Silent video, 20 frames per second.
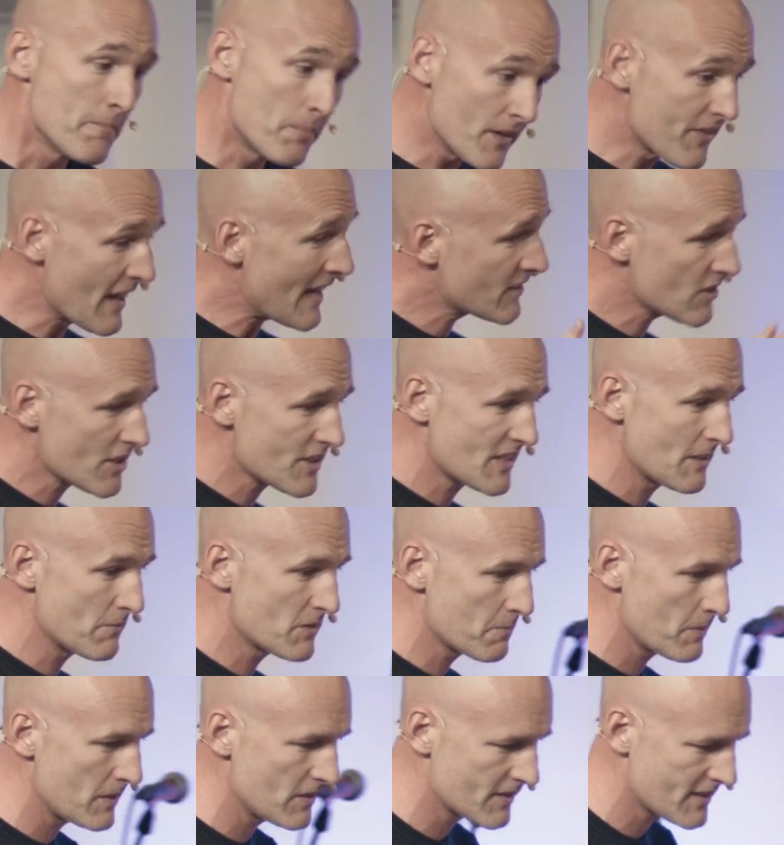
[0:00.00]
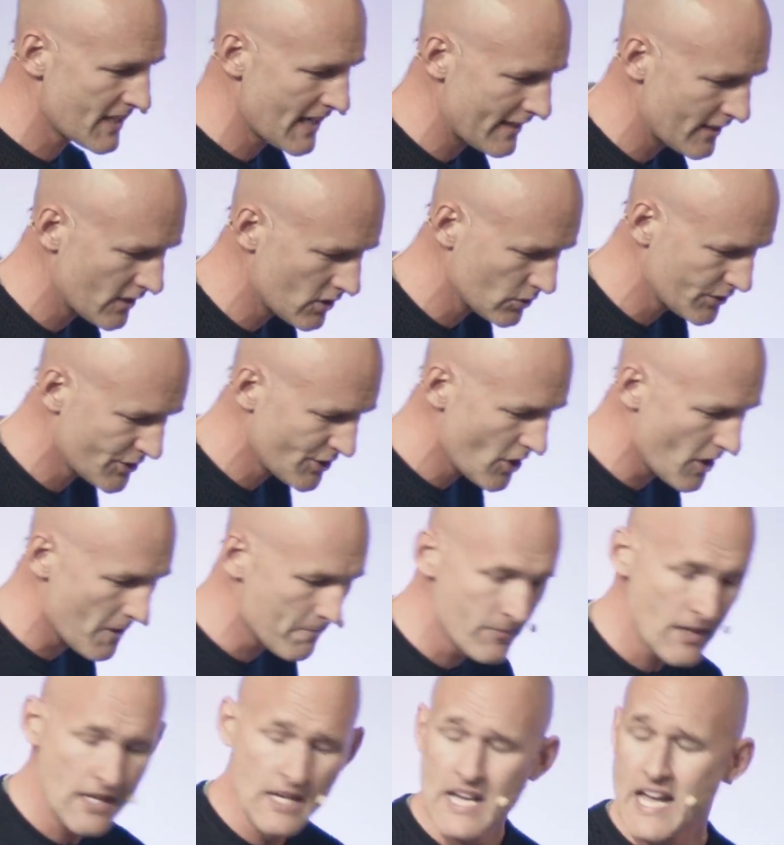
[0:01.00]
But that does seem to be the technical
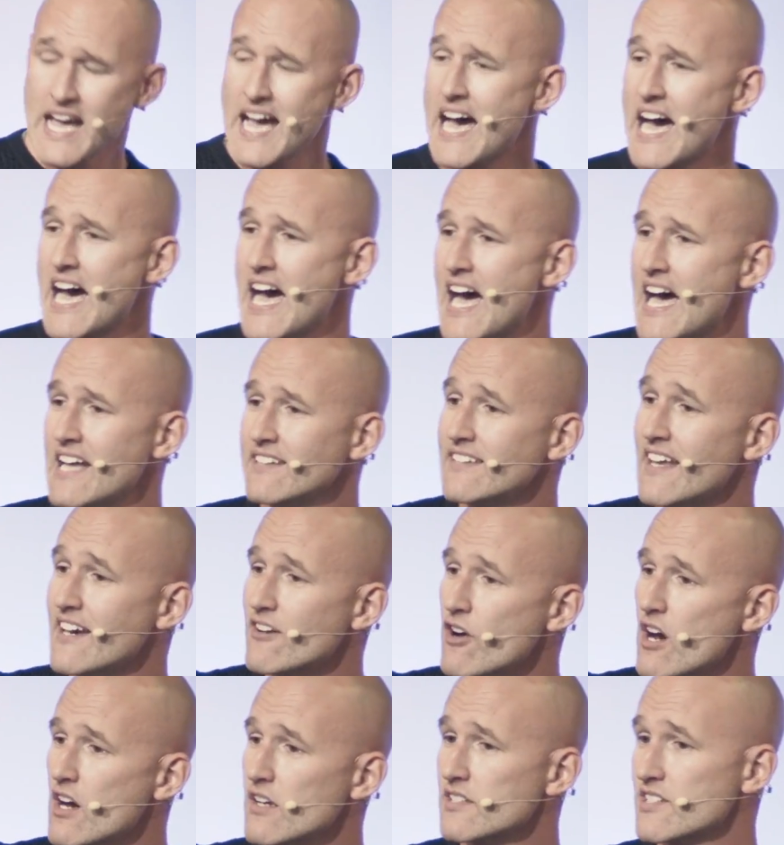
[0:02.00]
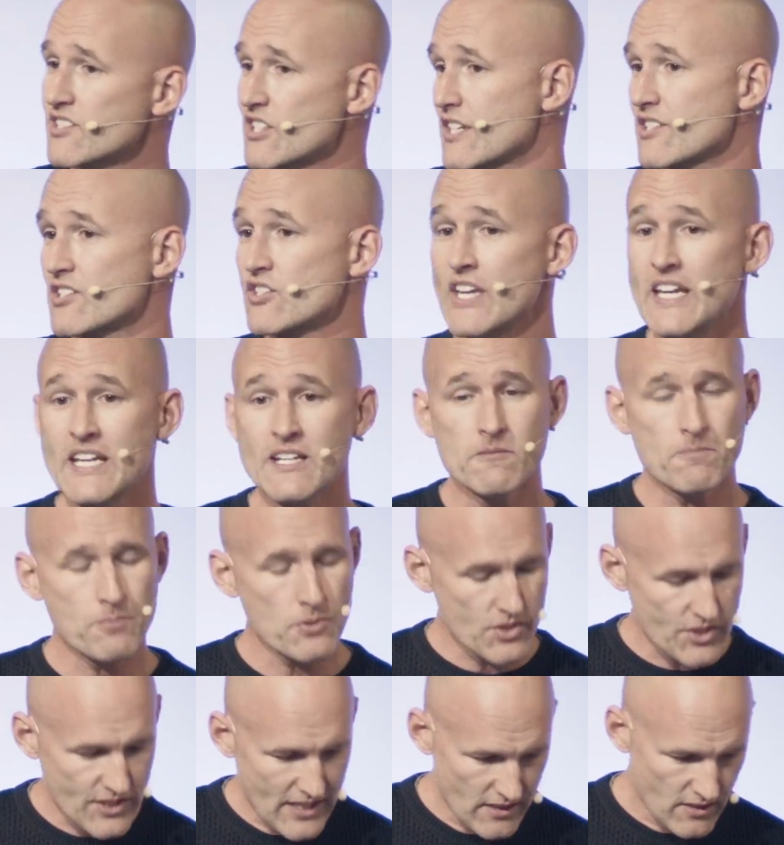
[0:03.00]
term, and there are
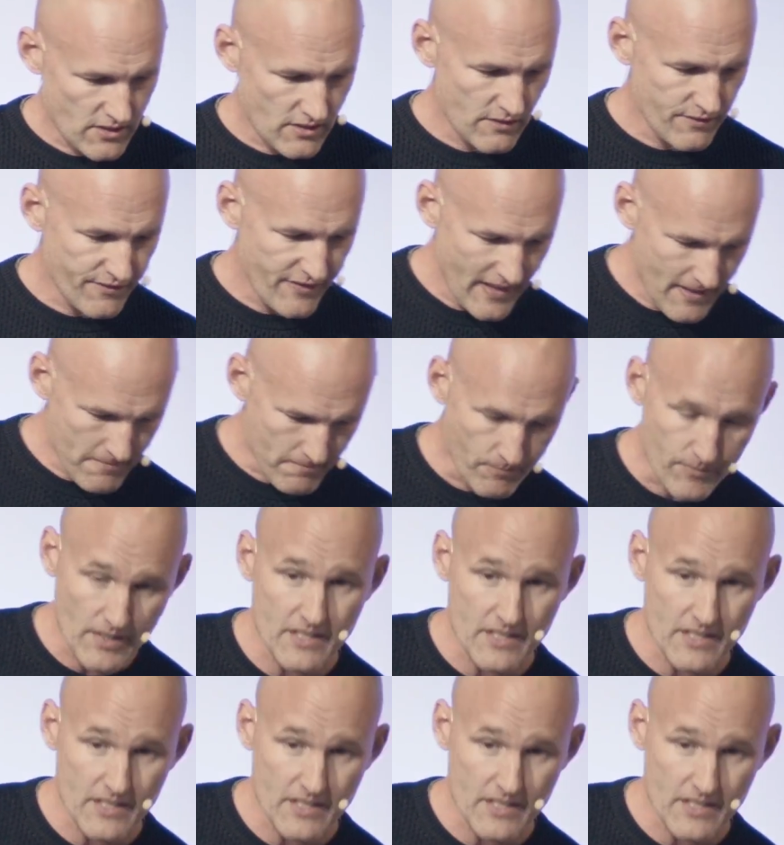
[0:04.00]
16% of them.